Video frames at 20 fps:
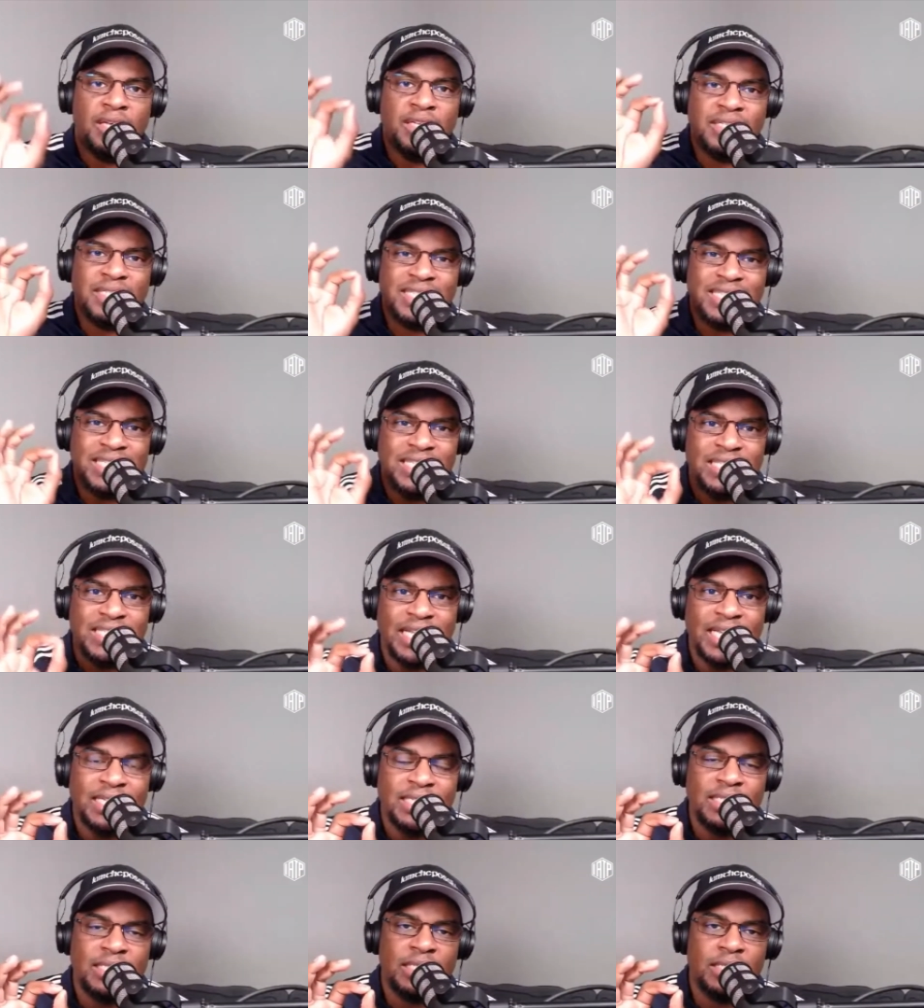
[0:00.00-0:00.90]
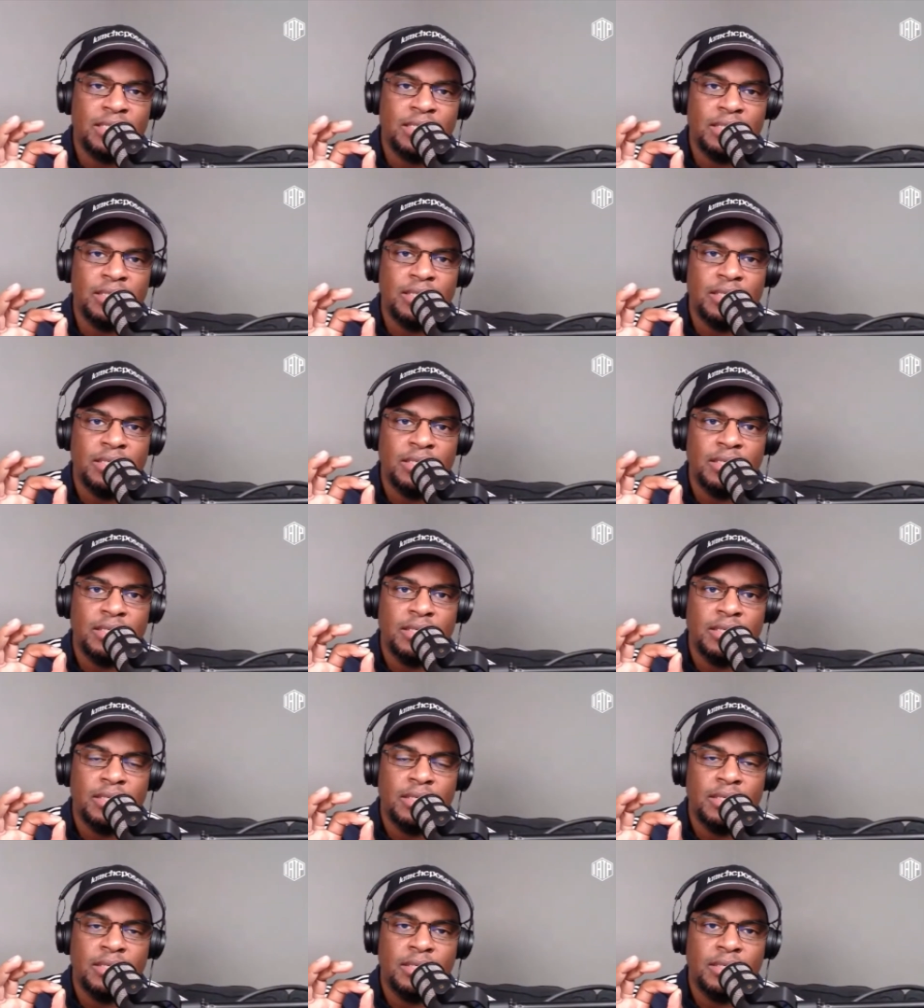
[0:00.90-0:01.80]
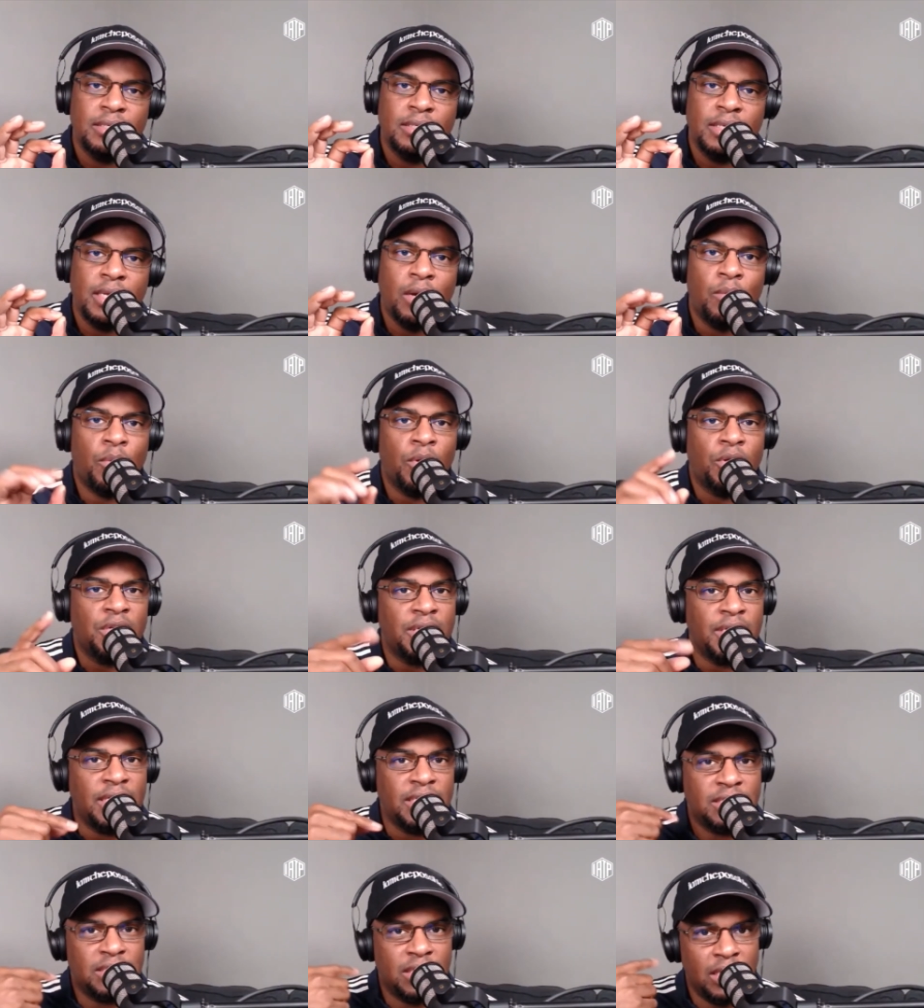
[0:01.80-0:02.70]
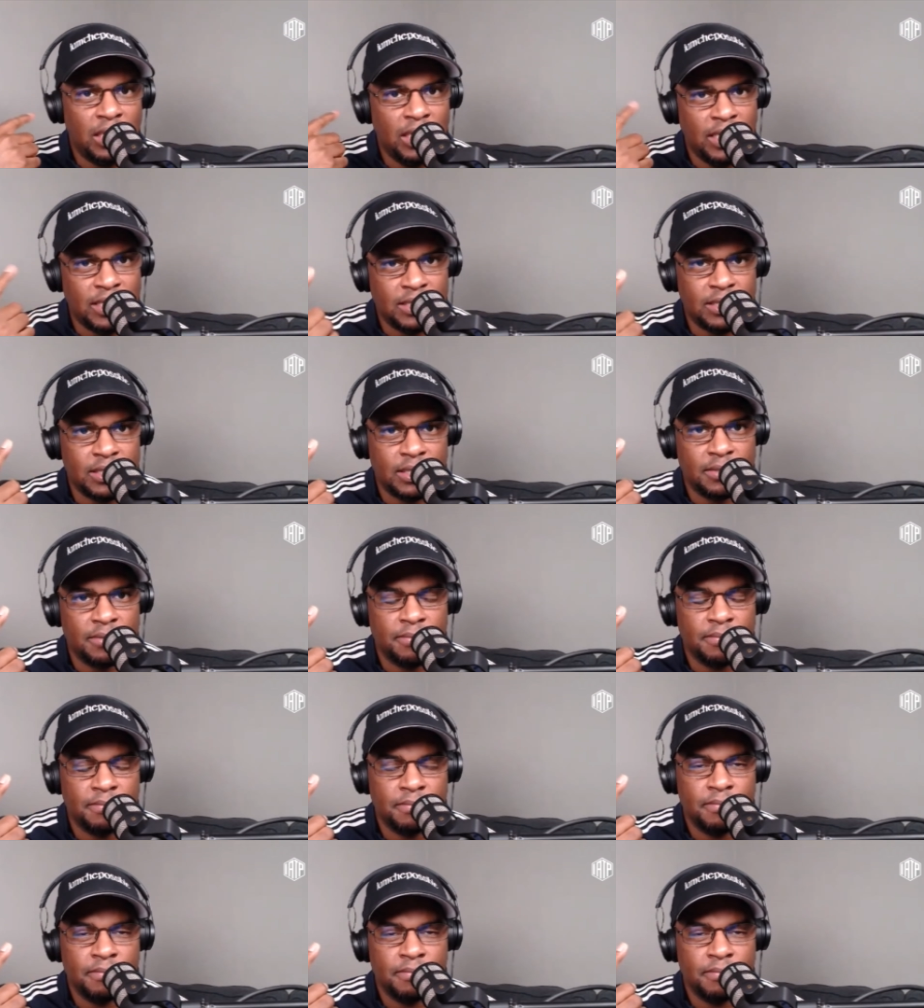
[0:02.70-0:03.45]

sit and we're going to need to listen.